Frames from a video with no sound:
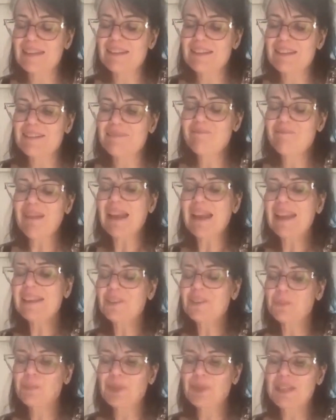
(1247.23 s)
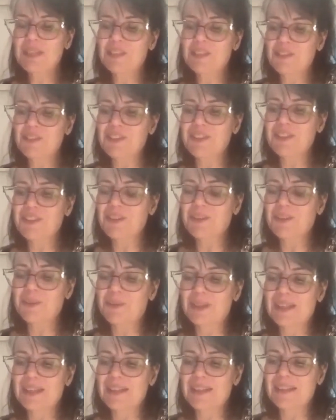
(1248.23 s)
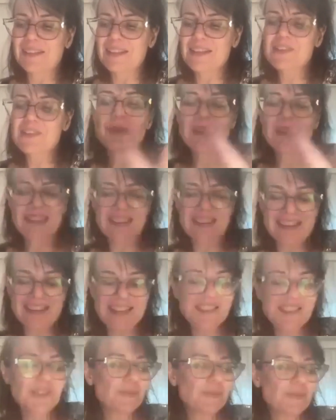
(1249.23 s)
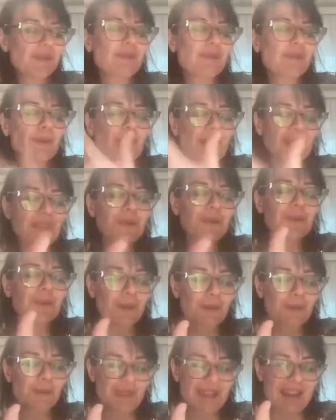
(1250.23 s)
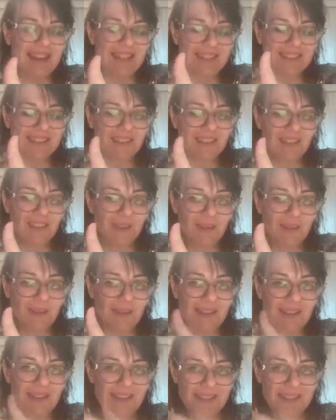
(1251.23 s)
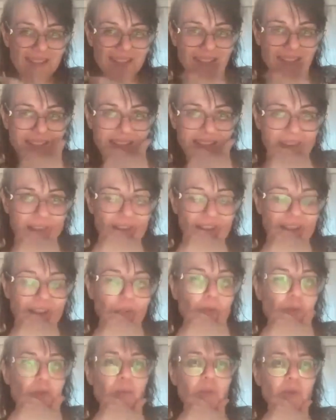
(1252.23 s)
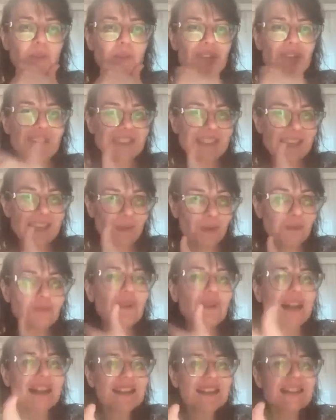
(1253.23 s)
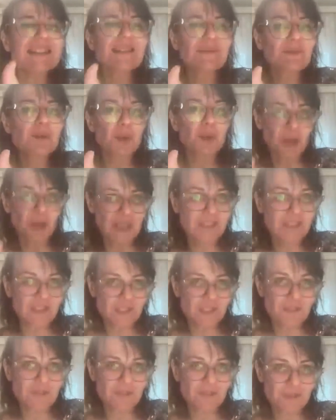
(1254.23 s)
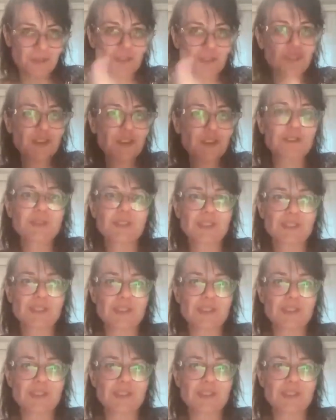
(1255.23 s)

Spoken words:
in my opinion, that's why I asked you before when you wrote that, I was wondering, I want to ask some questions to you,